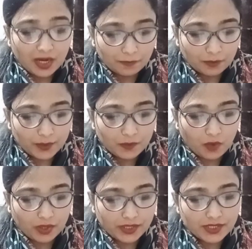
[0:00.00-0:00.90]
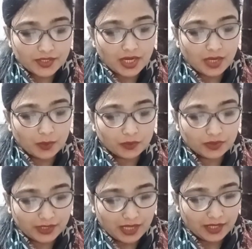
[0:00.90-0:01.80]
woman walking down
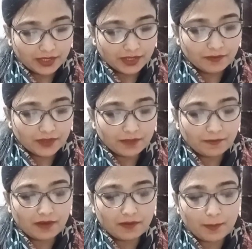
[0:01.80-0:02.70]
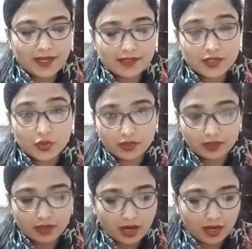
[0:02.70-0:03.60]
the garden with a flower basket on
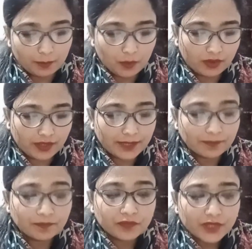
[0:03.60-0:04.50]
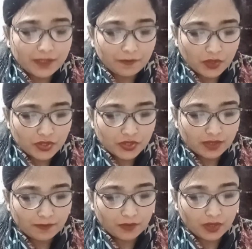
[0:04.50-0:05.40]
her arm. All right. He watched
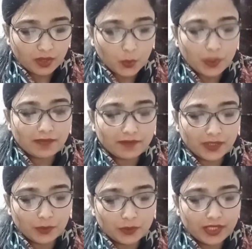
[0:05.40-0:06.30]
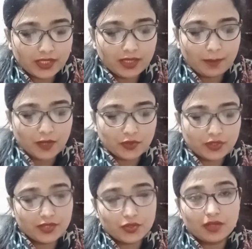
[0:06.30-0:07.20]
her for a while without thinking about
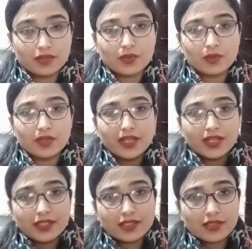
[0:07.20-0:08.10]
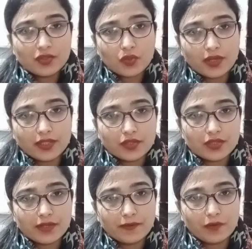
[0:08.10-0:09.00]
her at all. So he just
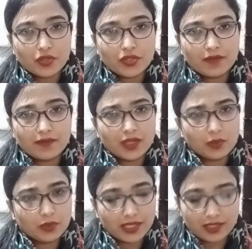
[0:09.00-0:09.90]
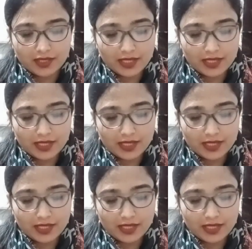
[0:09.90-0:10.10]
continuously watched her without thinking